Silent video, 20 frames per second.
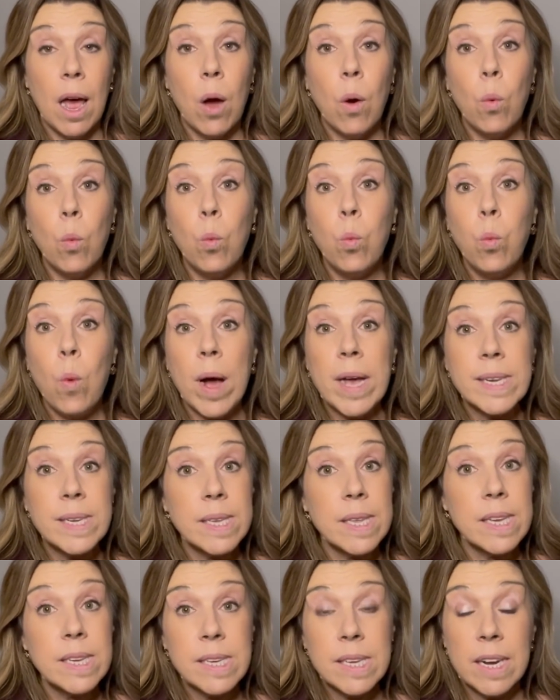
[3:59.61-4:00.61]
Was
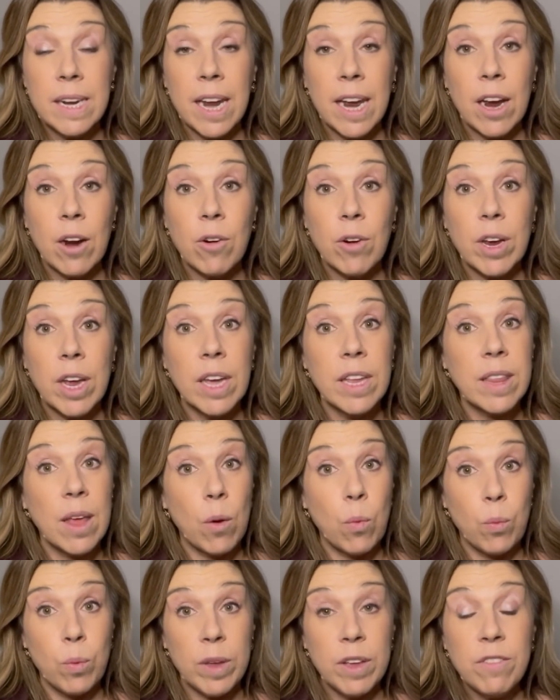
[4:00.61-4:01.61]
this an area
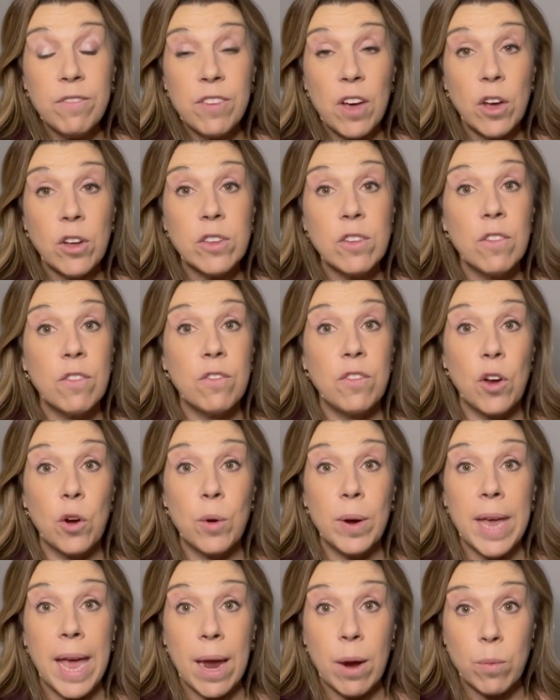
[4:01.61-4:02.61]
that we felt
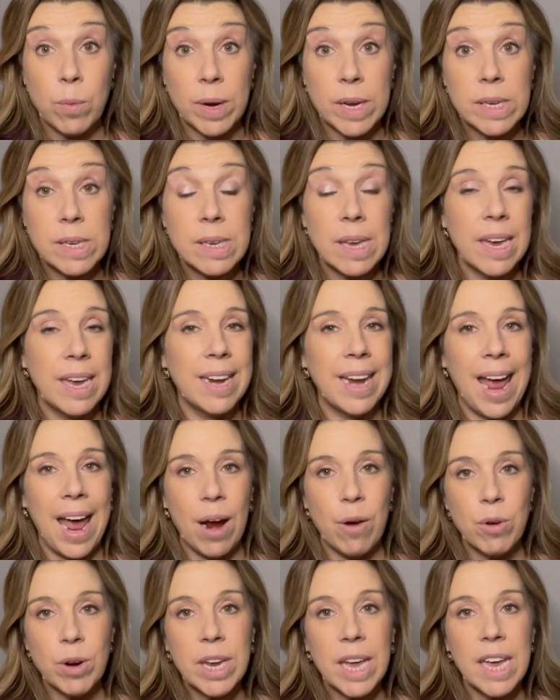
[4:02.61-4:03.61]
very at risk? In
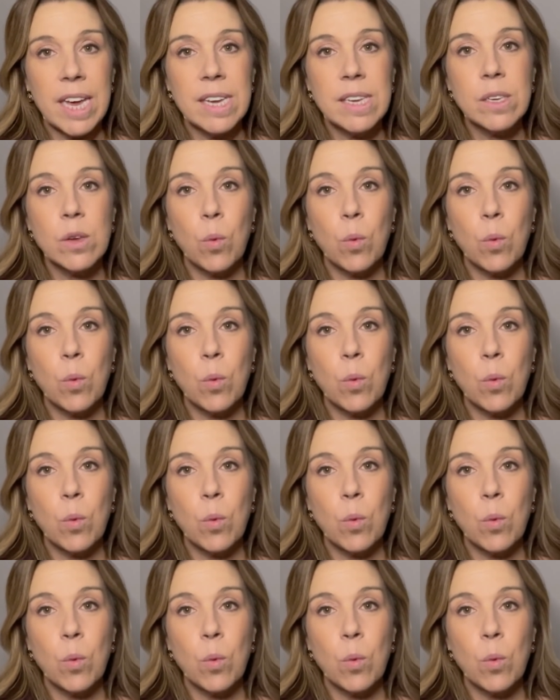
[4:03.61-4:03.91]
our case,